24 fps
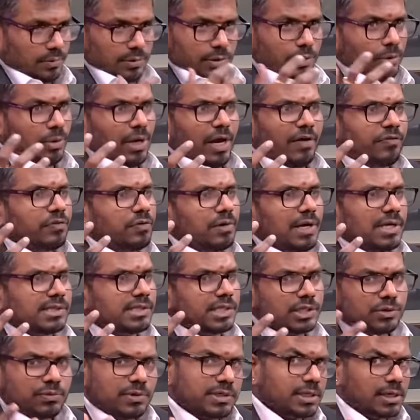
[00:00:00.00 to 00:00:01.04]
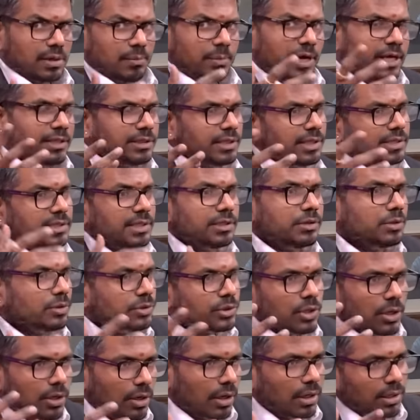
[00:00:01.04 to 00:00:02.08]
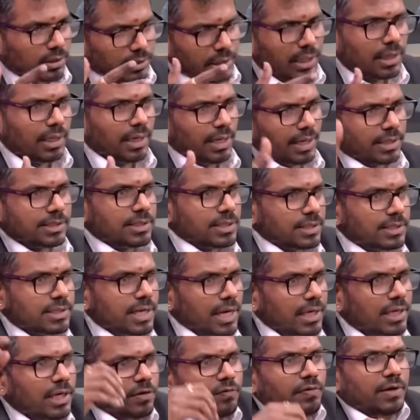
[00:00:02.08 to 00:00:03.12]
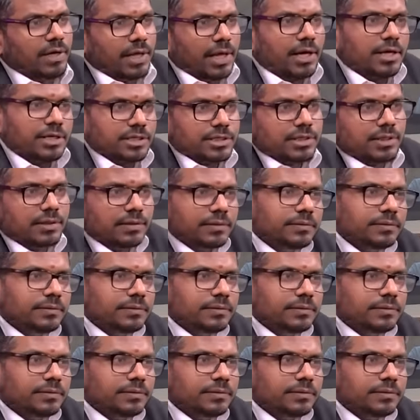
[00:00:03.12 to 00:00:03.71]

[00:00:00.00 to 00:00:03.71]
You have to ask this question, are Maithai Hindus or not? That will take us in a slightly different direction.